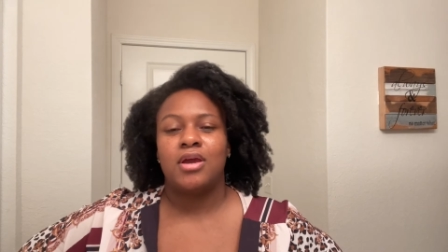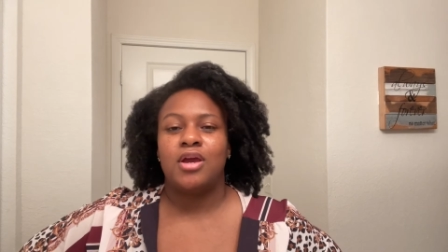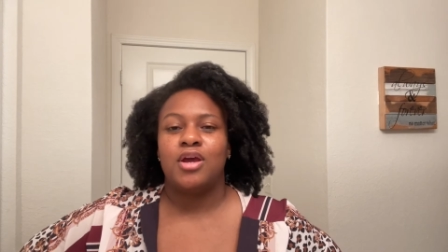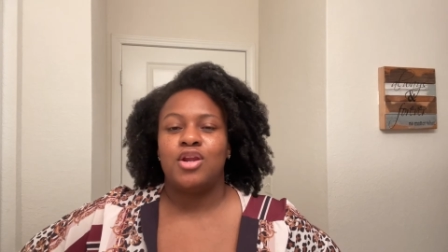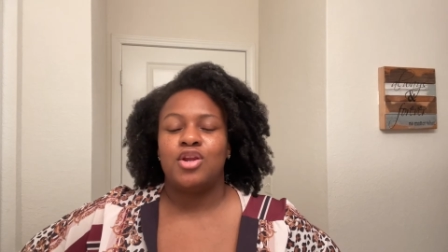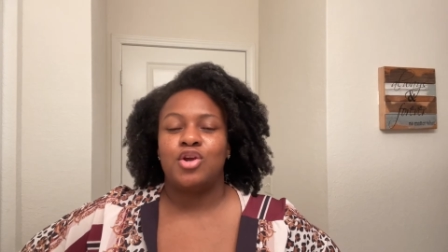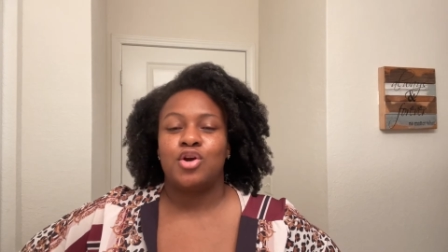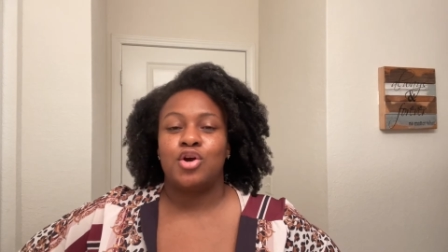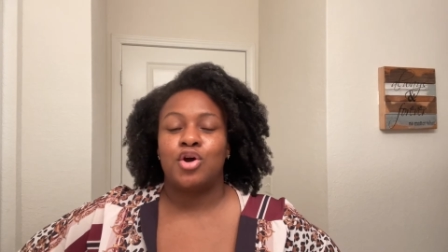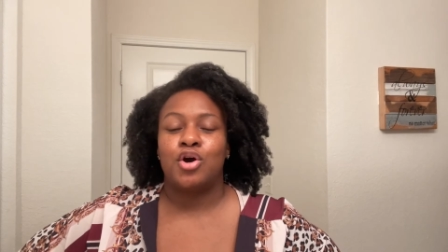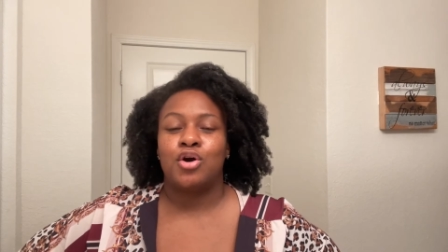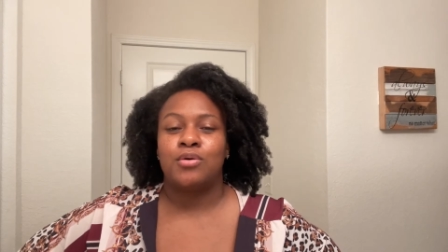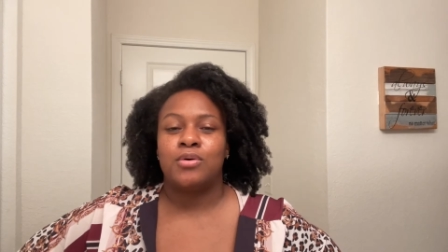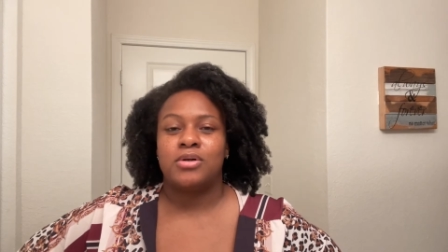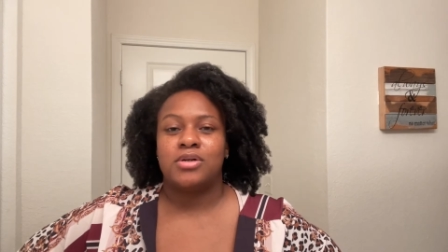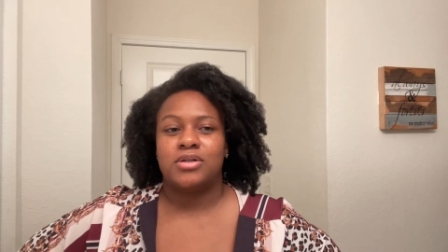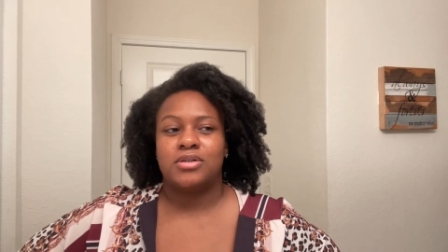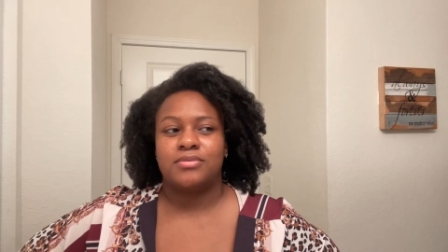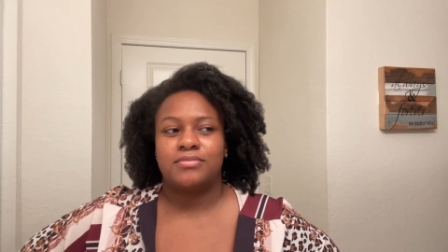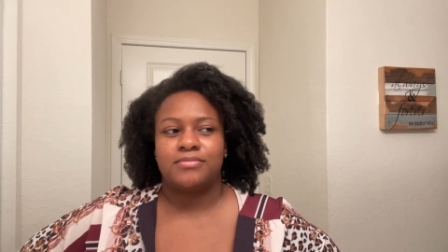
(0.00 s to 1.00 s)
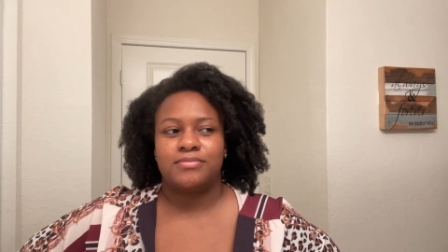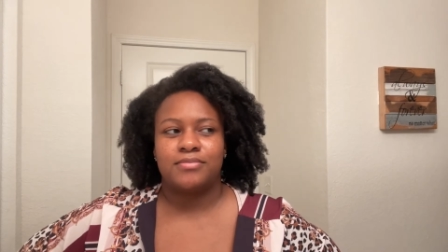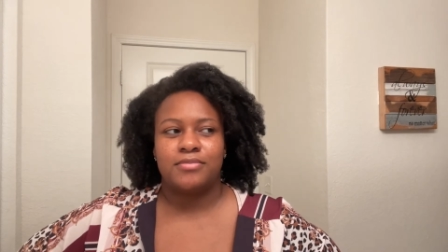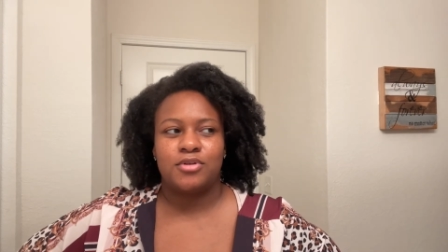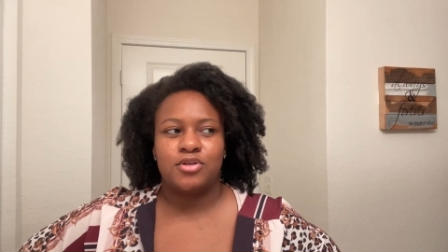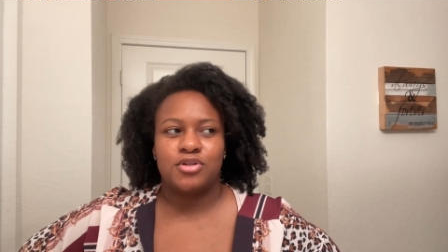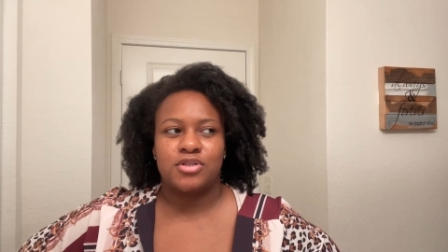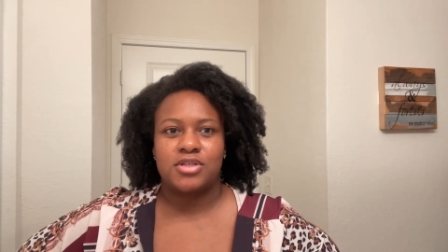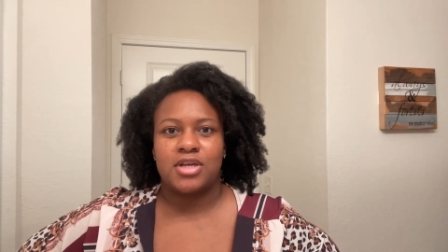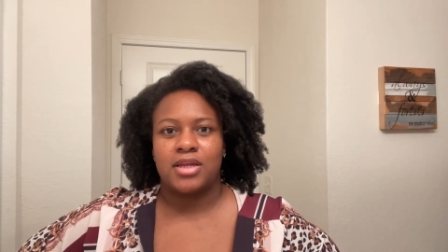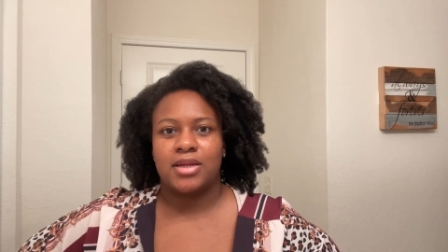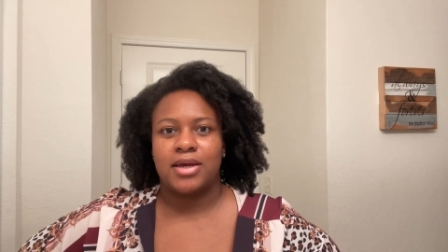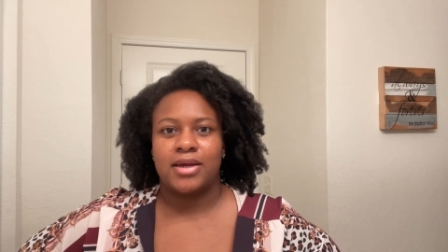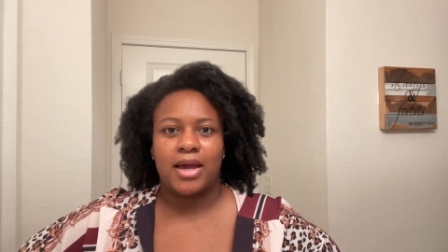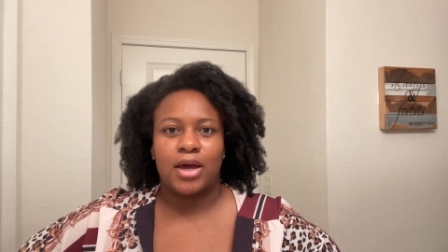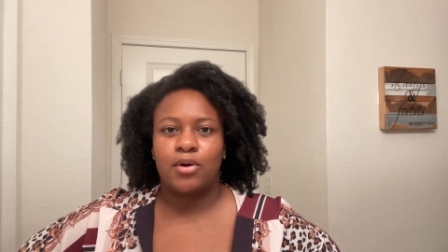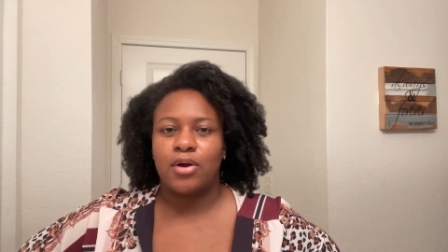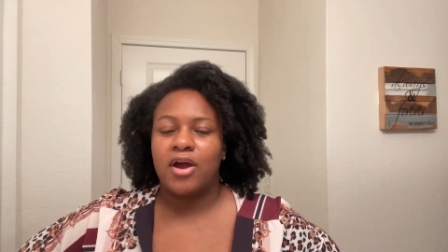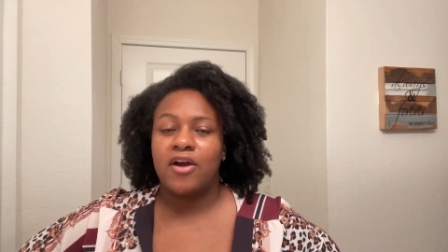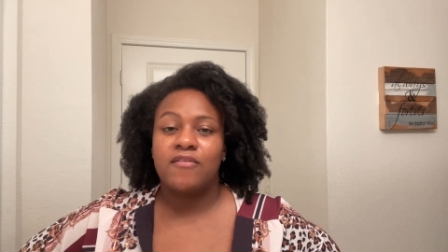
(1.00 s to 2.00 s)
Nakoa, he'll say like,
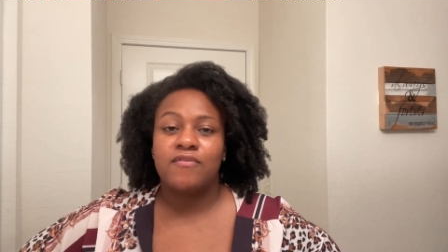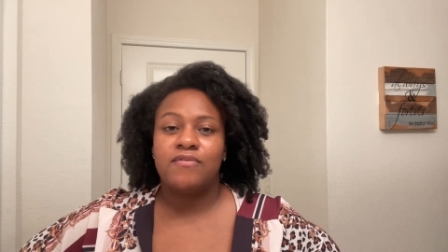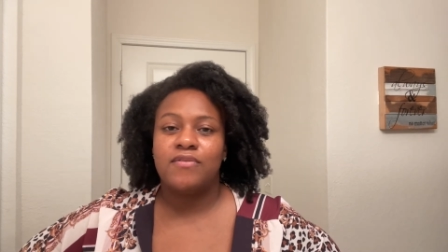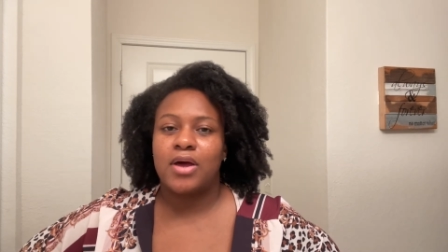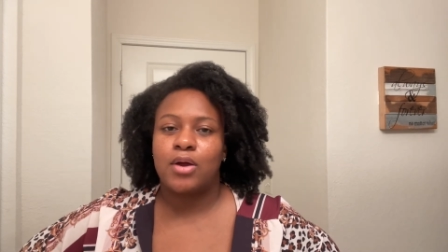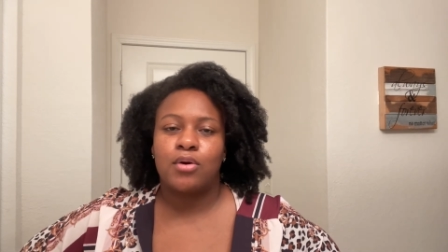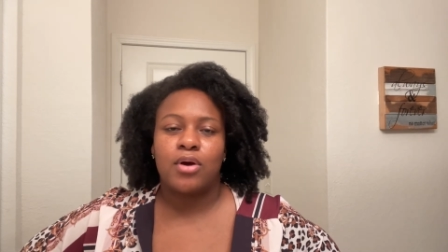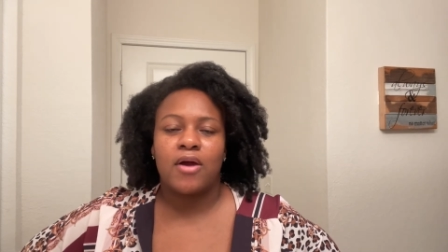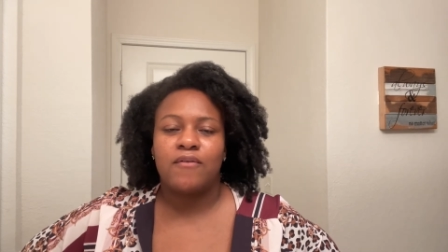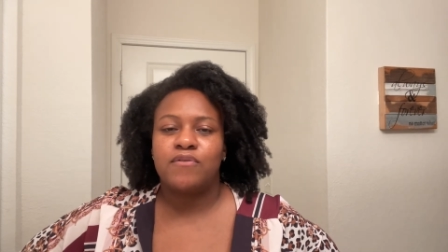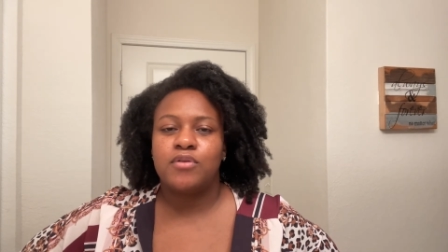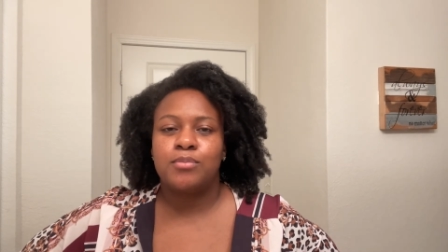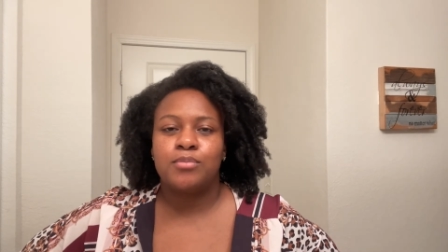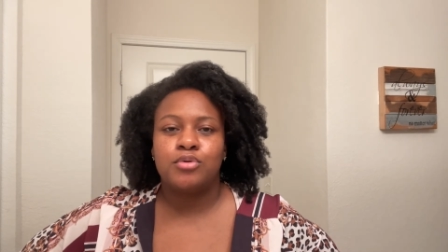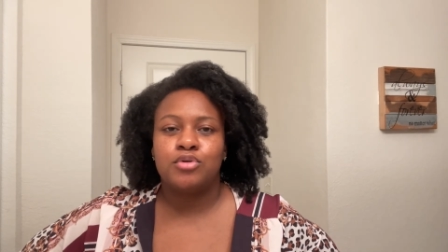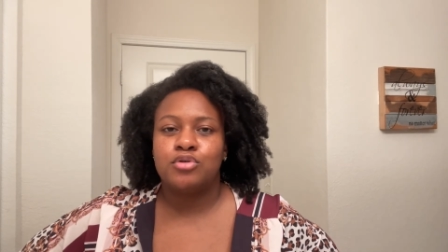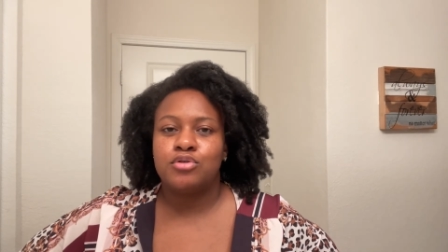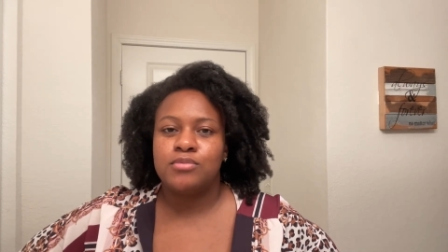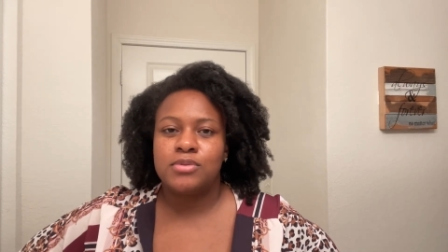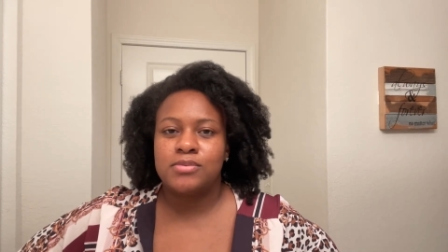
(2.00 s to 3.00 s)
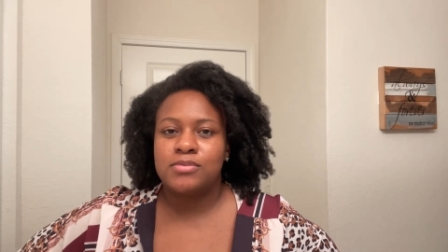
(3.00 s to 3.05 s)
I don't have, I don't have the boobs.